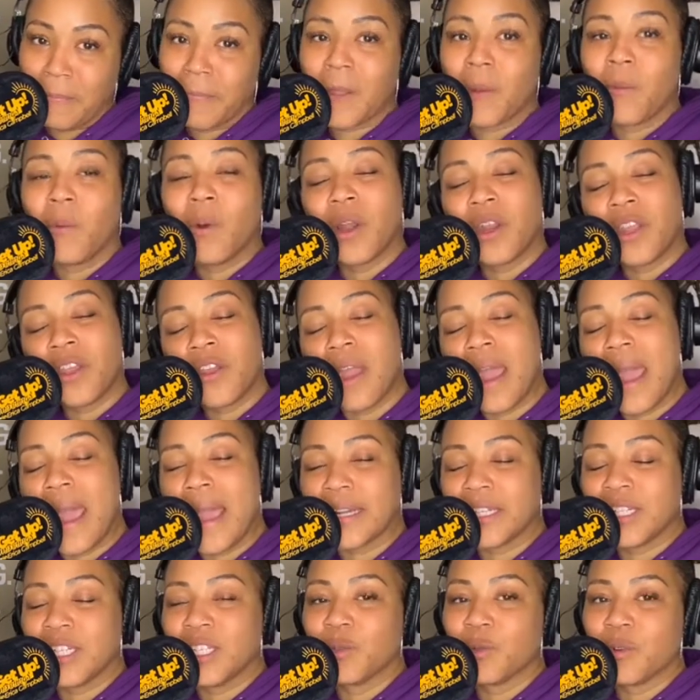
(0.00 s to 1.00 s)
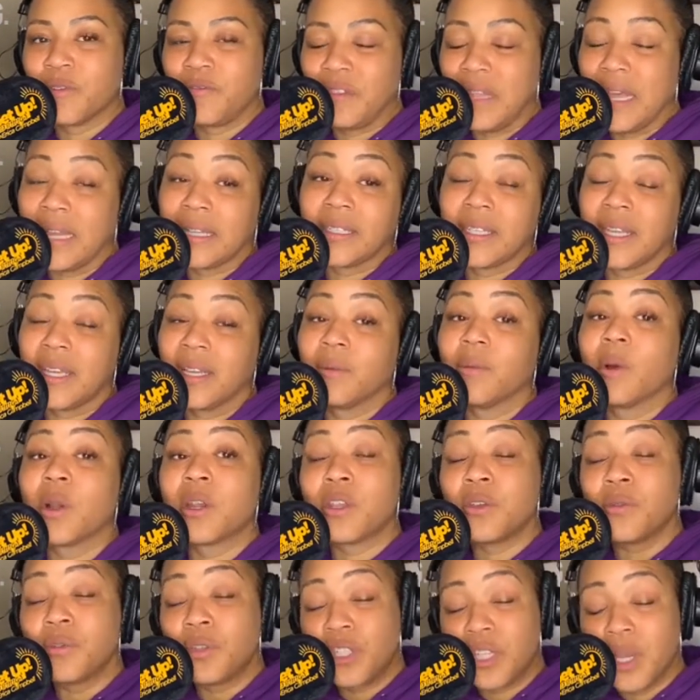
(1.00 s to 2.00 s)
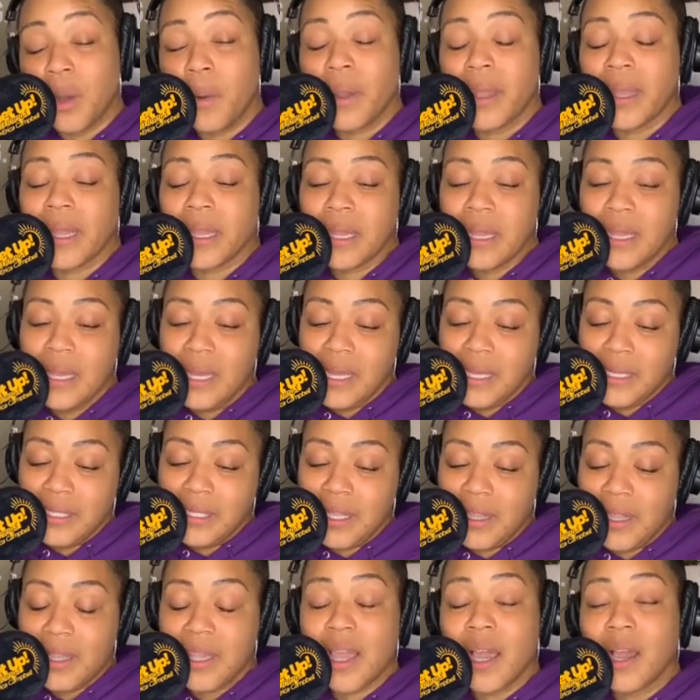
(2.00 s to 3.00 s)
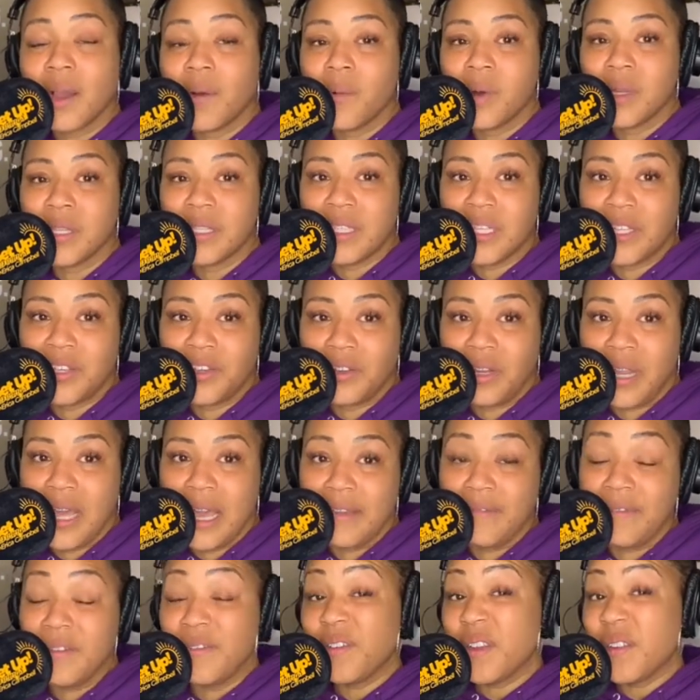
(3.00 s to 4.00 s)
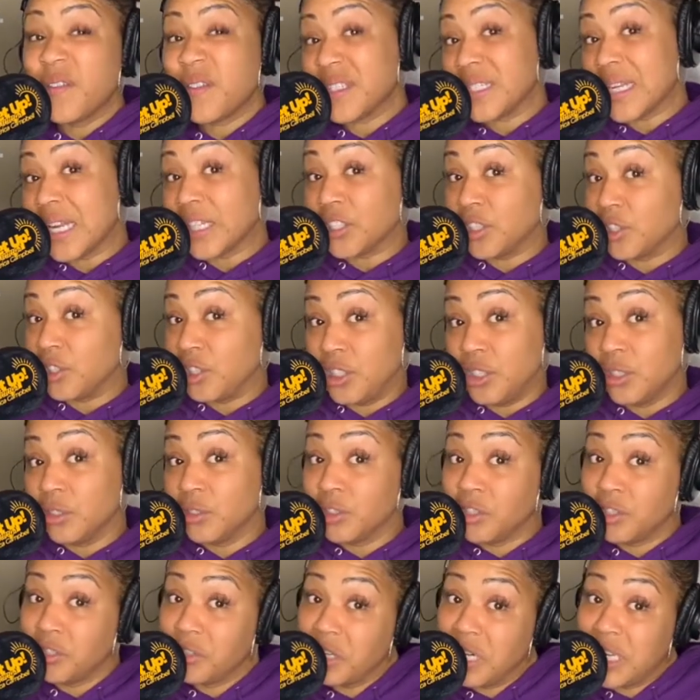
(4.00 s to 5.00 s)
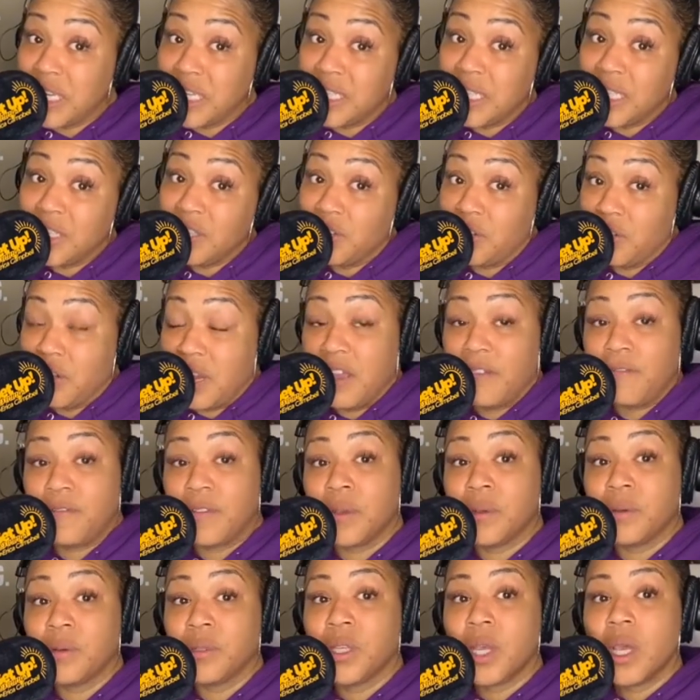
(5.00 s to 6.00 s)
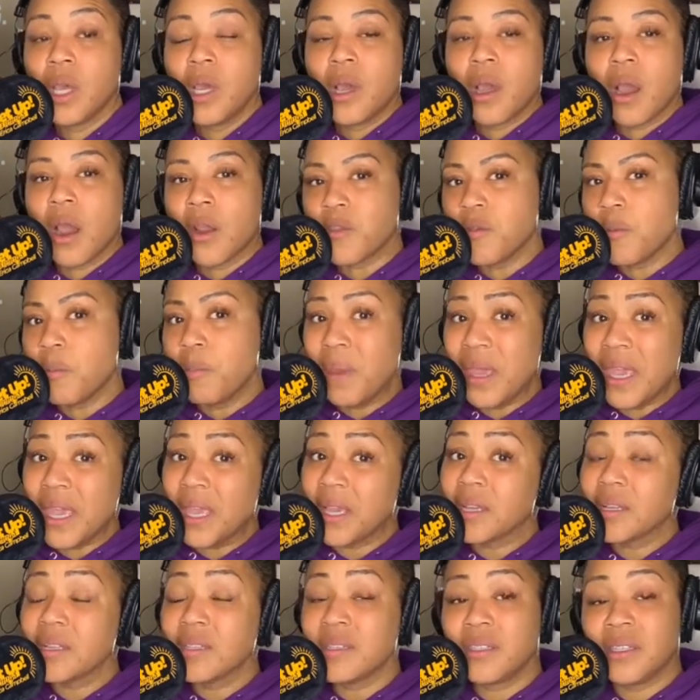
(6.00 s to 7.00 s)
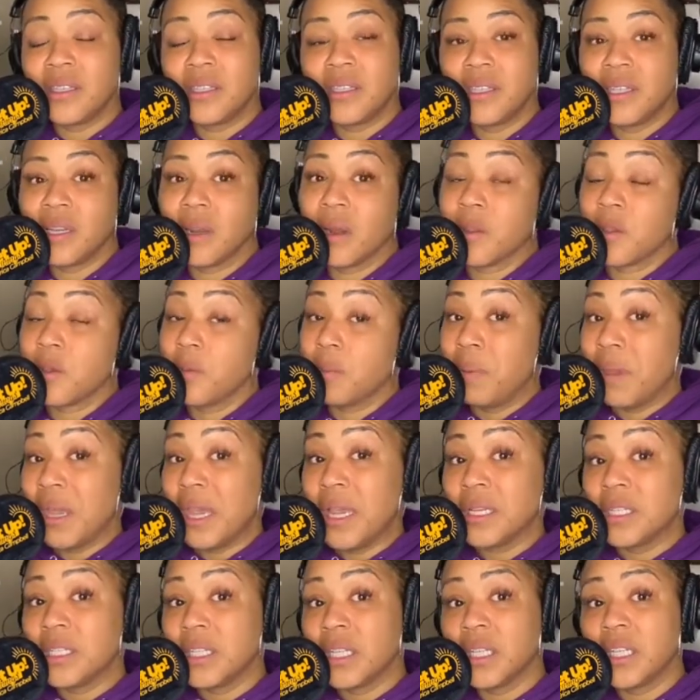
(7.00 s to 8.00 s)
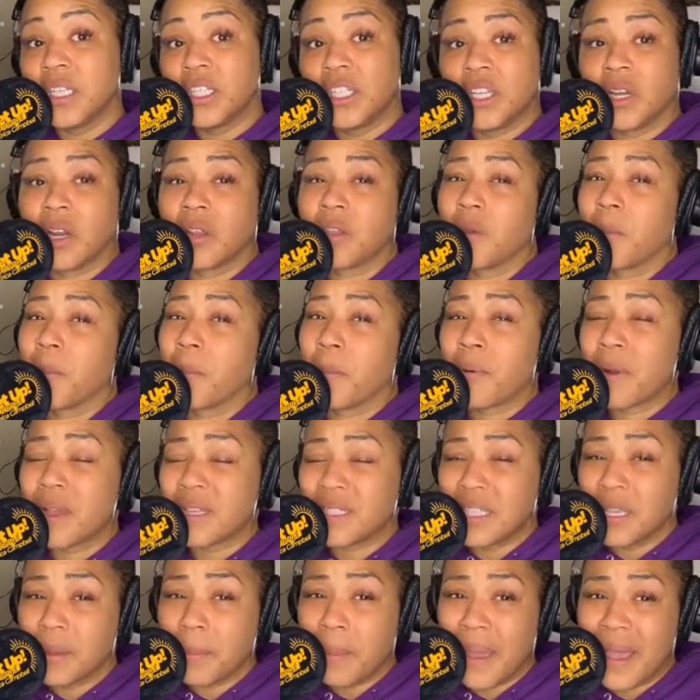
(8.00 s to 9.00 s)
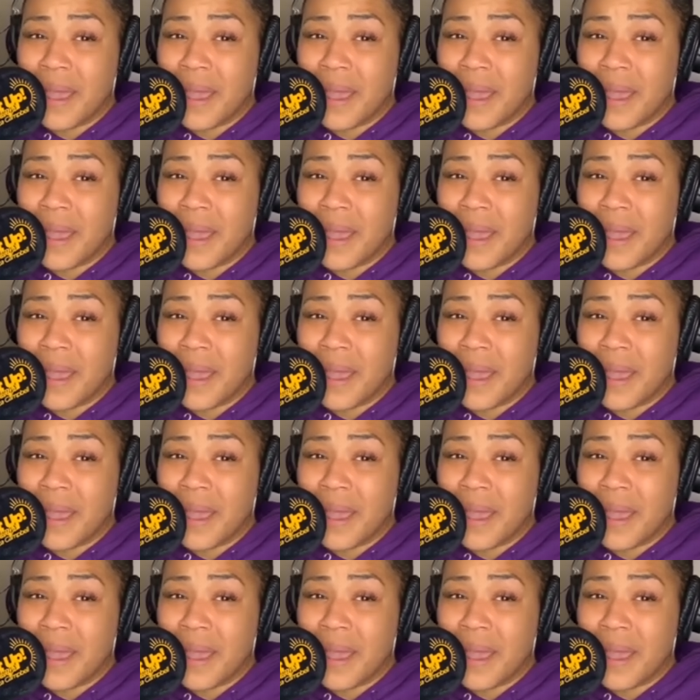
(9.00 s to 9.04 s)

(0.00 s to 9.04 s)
What are your actions reflecting? What are you showing to the young ones in your life? Even if it's not your children, your nieces, your nephews, are you being consistent? Are you being diligent? Are you pressing